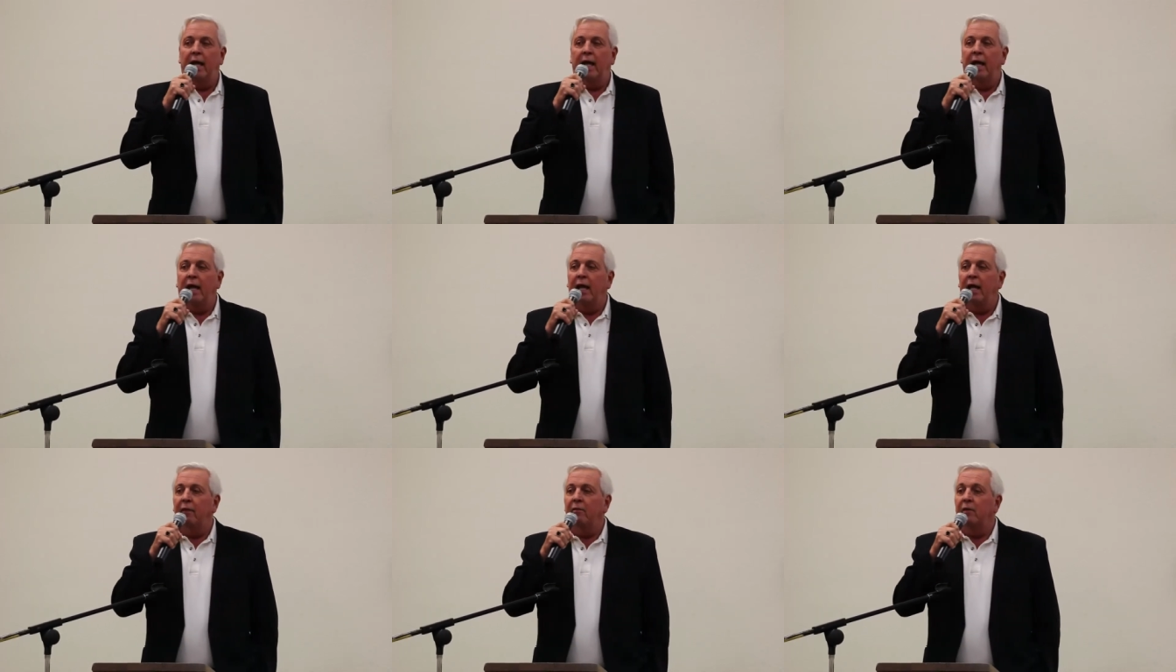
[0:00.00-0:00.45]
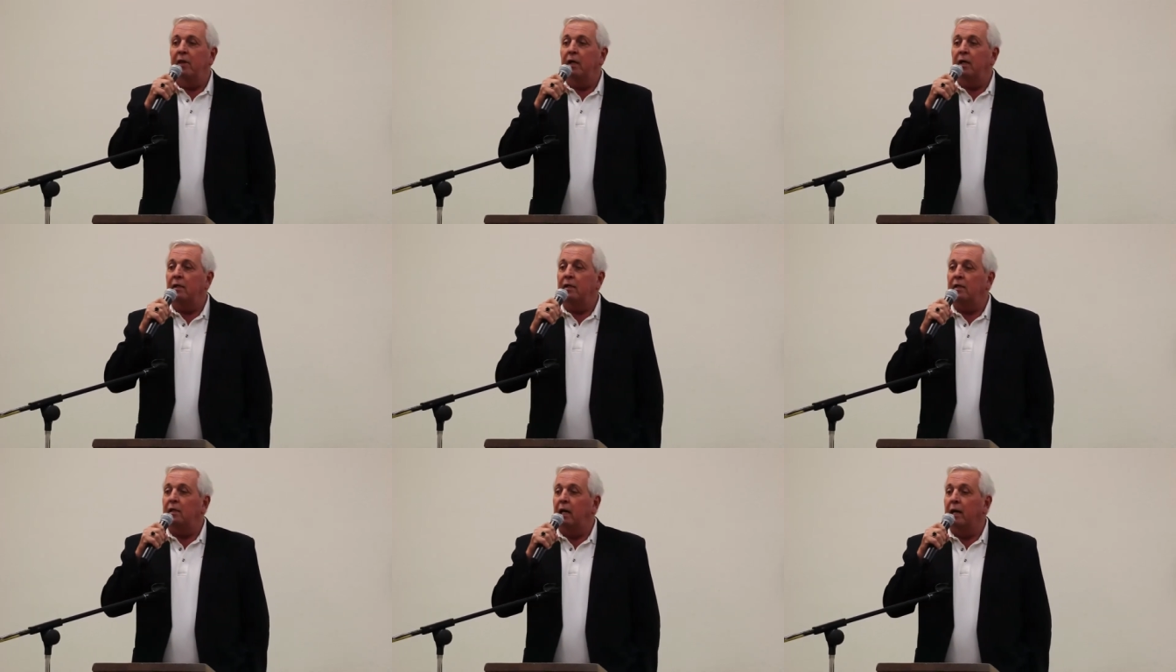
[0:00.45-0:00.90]
and
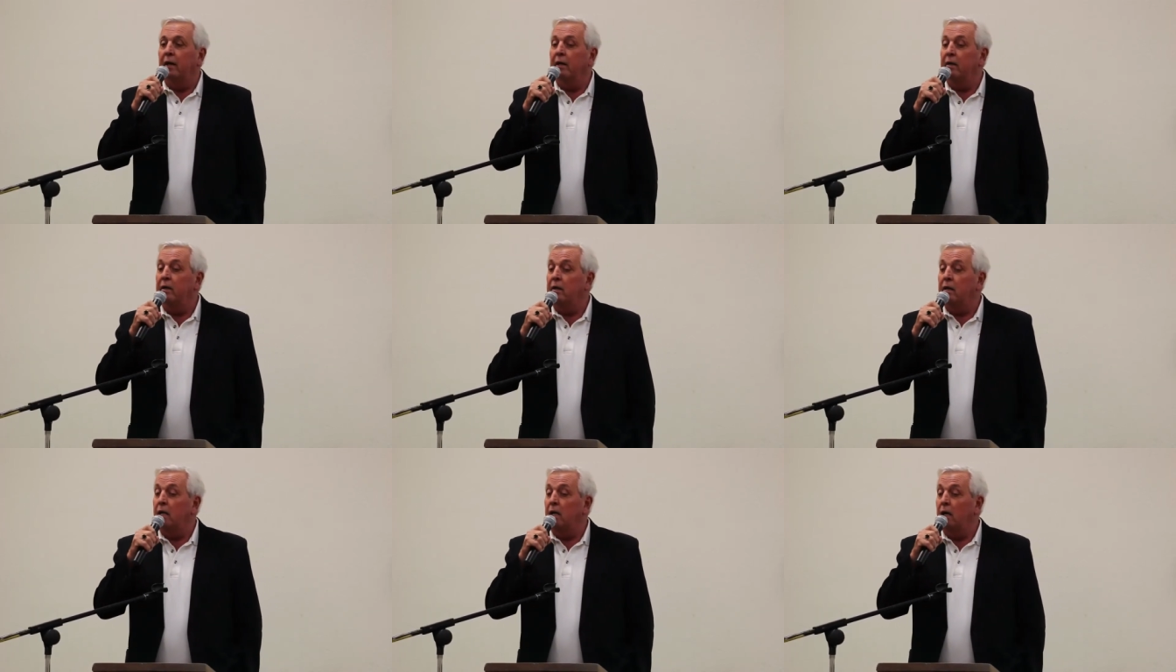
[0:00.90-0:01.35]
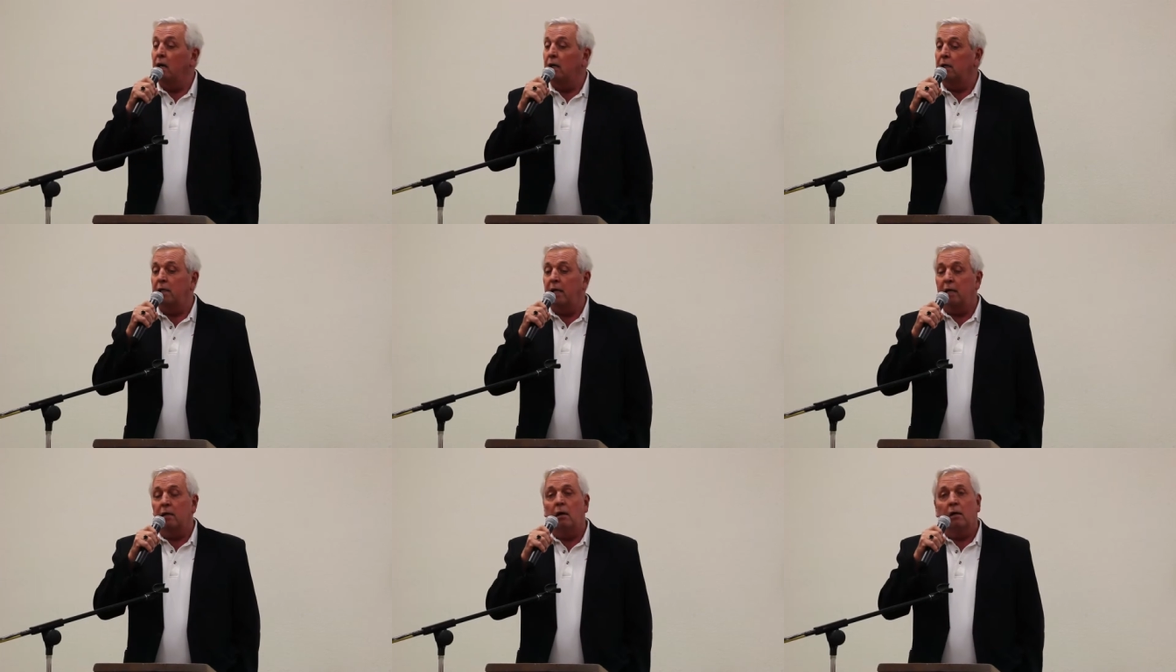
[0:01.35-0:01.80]
that can
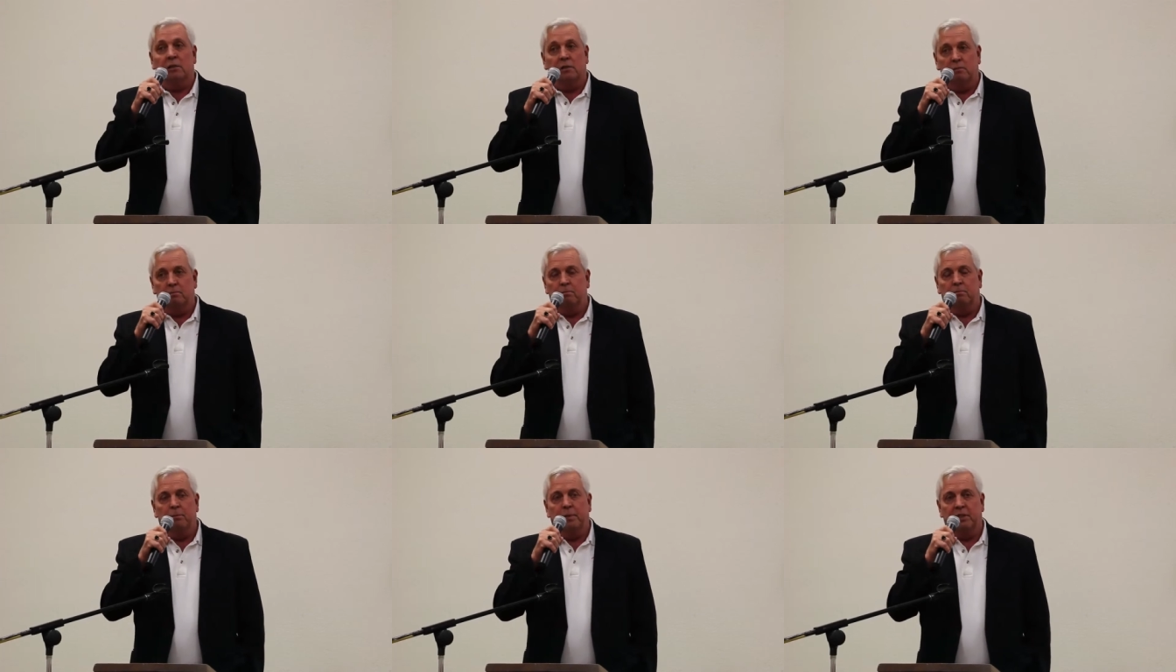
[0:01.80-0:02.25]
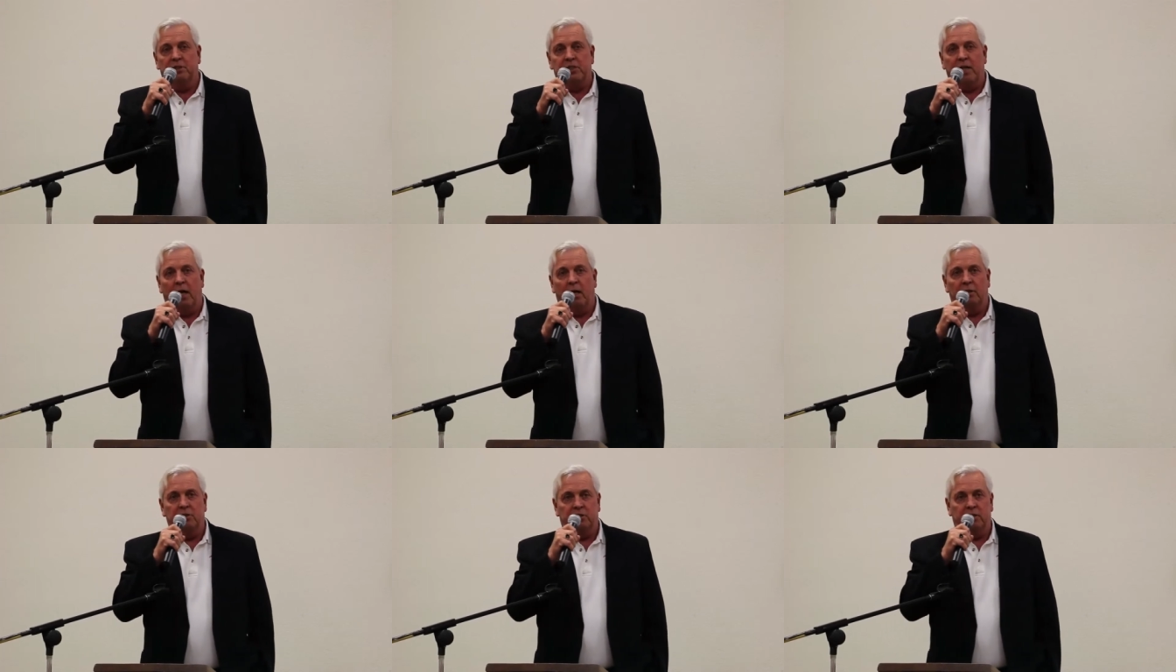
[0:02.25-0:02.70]
uh, take on big
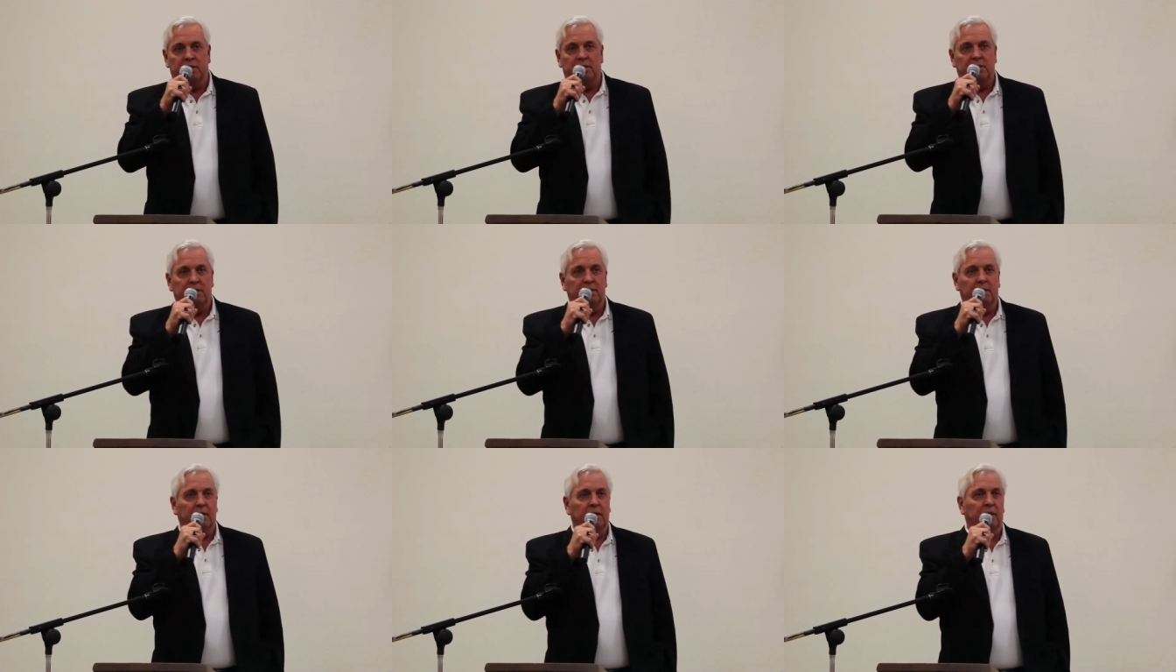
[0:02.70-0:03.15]
challenges.